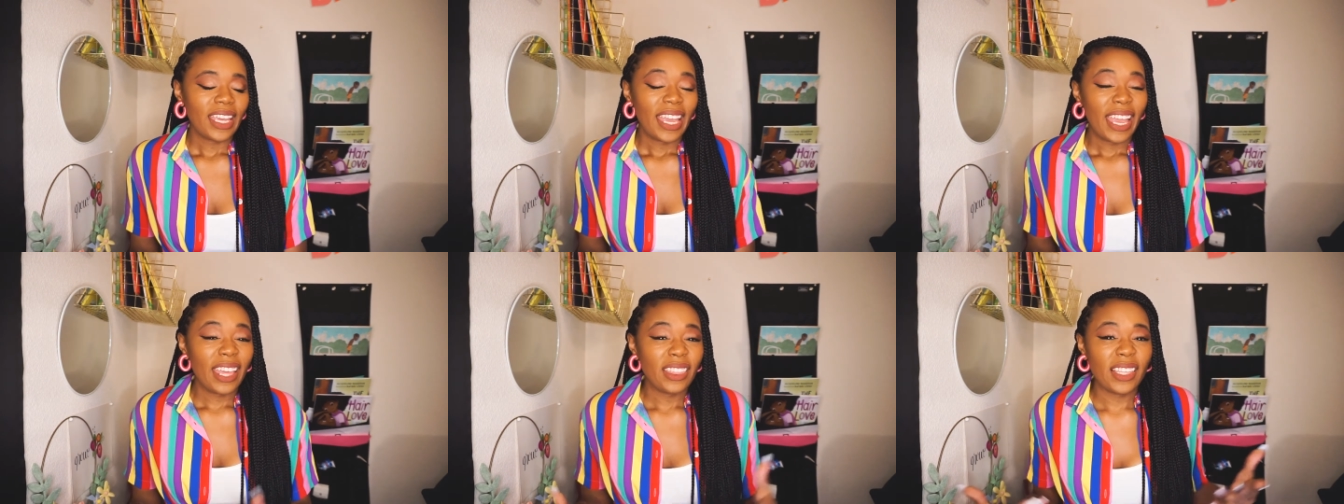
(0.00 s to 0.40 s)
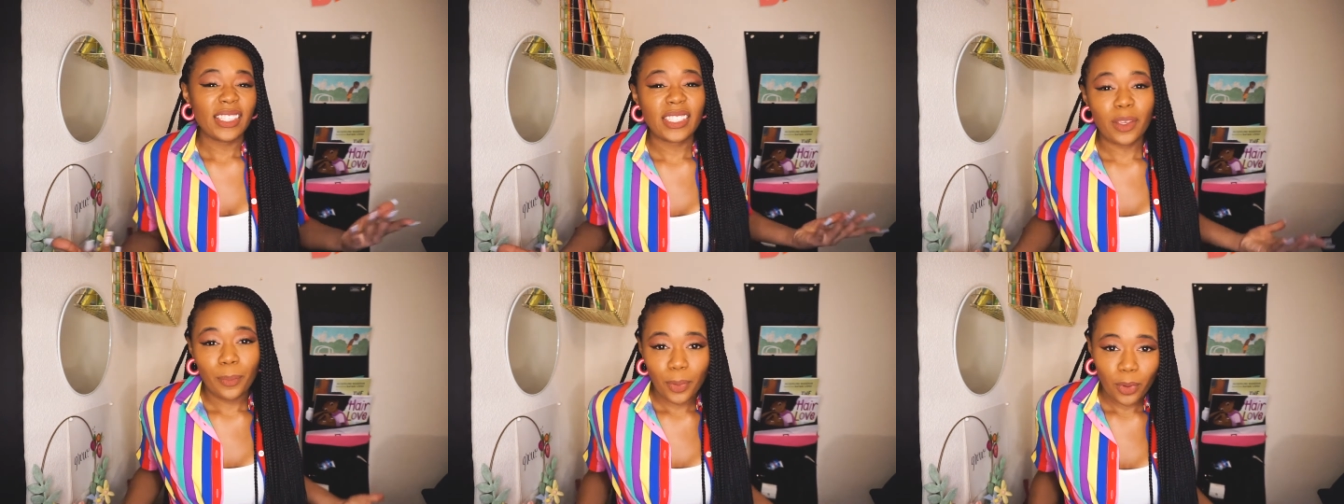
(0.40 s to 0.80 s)
And the
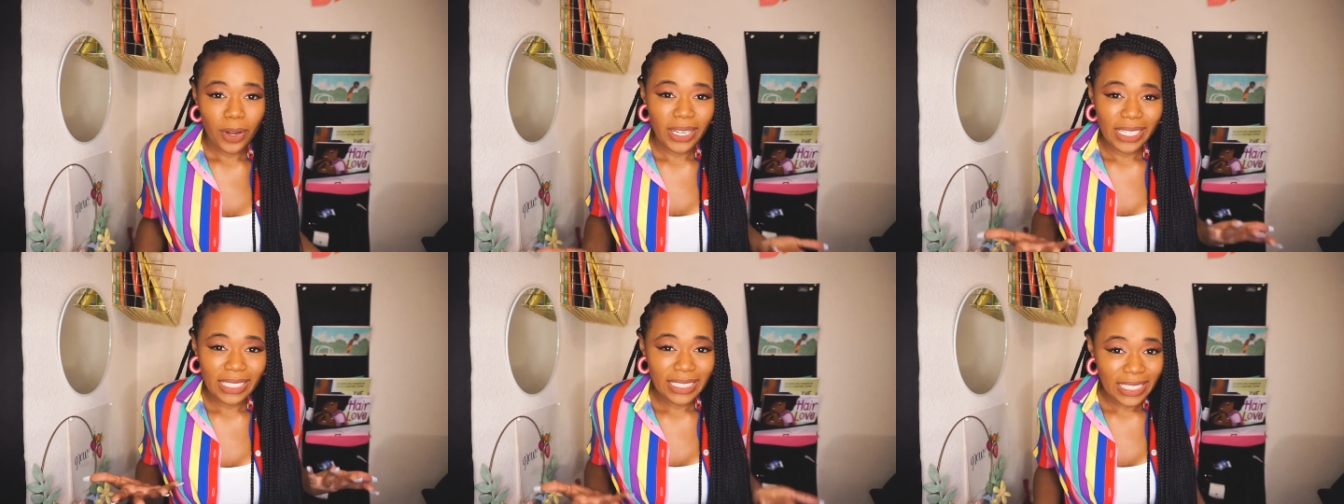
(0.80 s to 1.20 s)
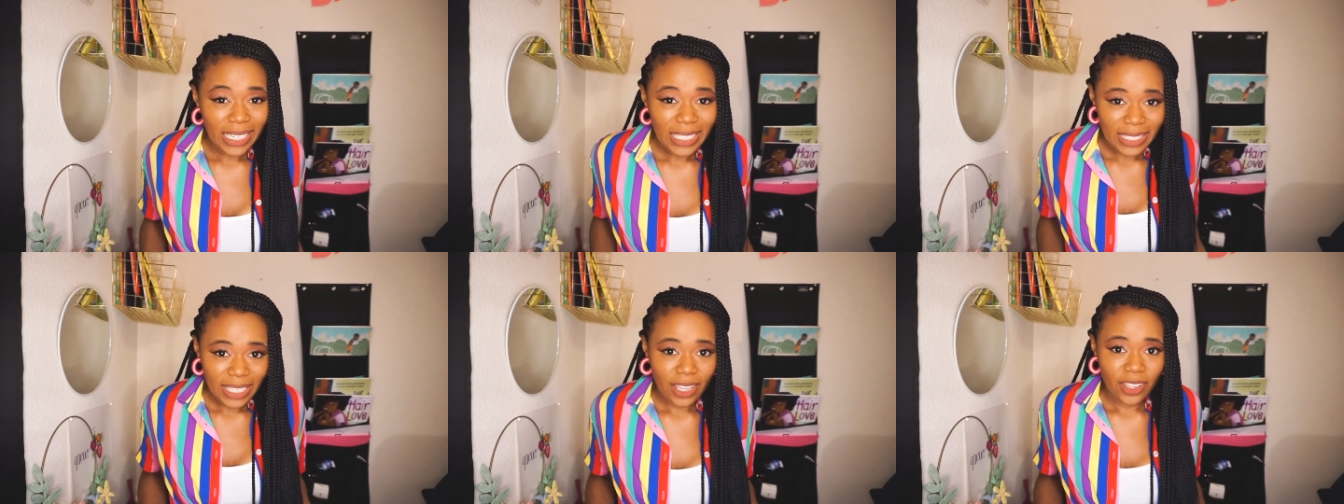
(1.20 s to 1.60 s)
supporting
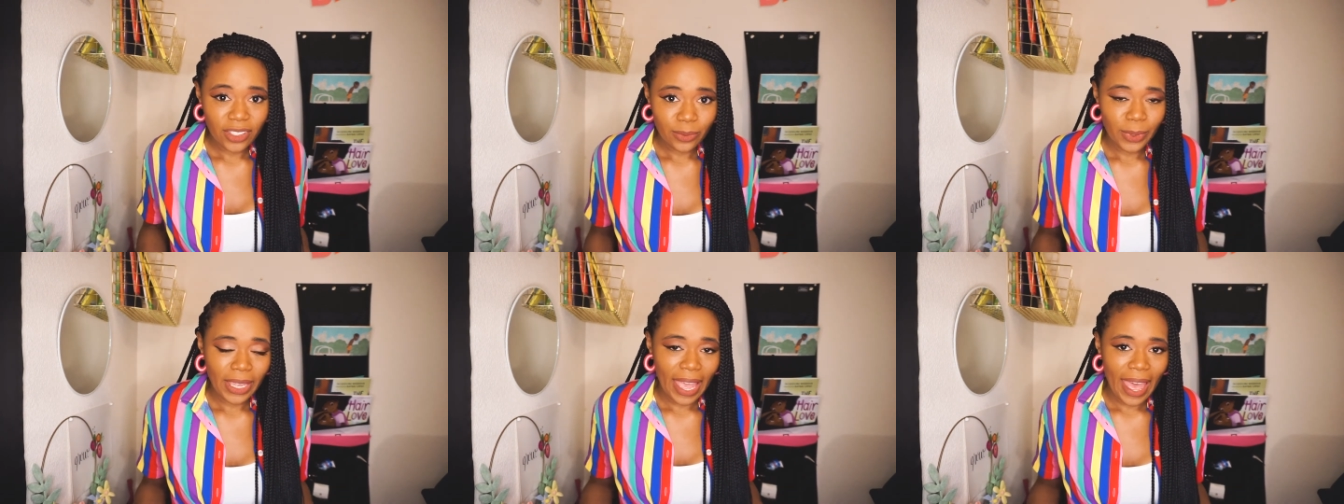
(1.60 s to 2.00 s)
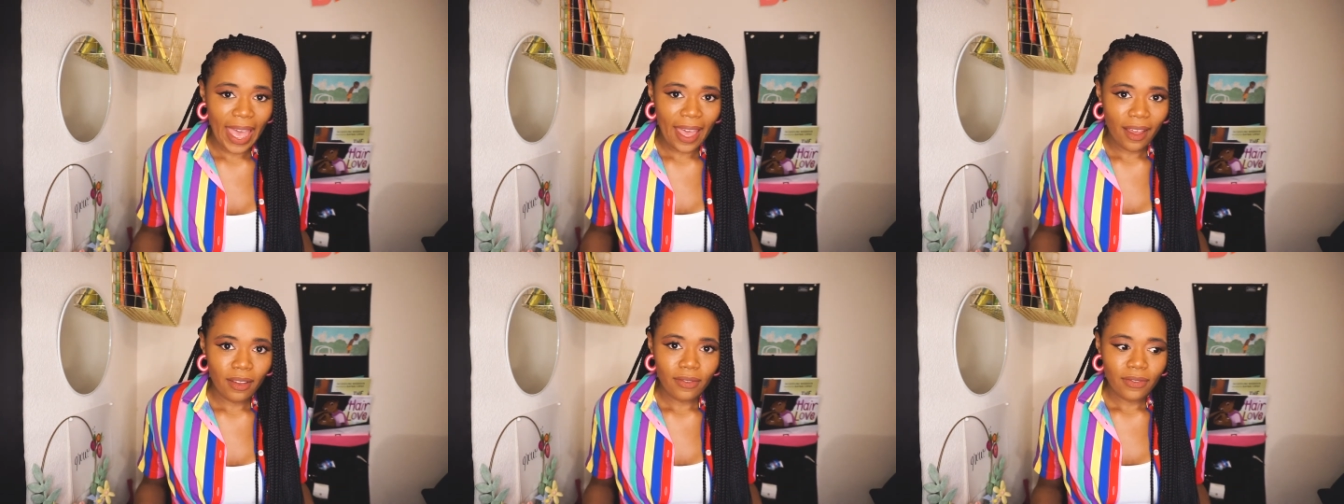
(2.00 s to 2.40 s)
details we
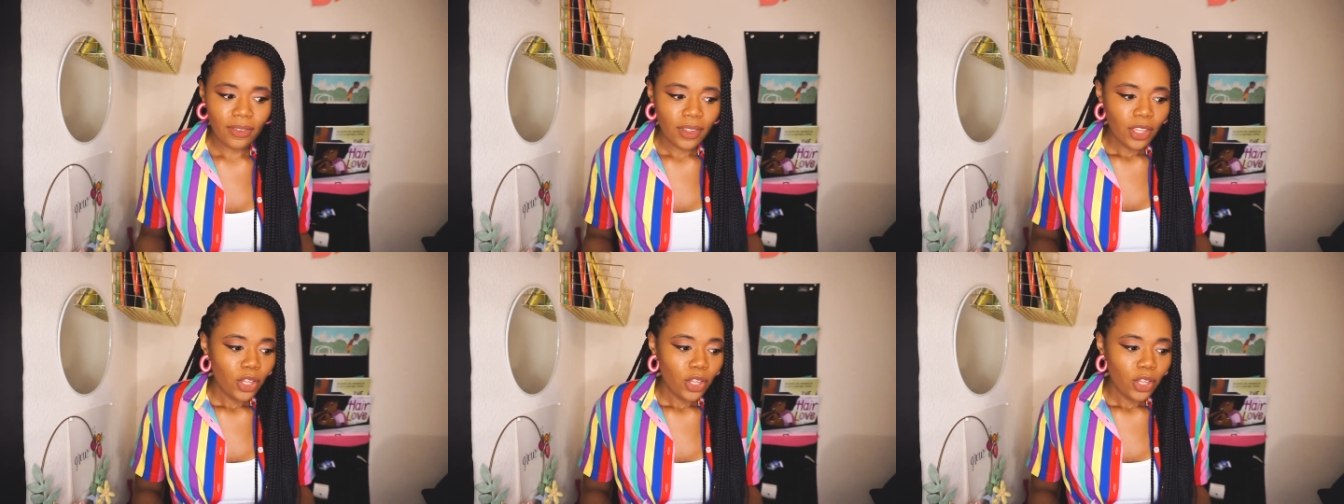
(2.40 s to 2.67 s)
have,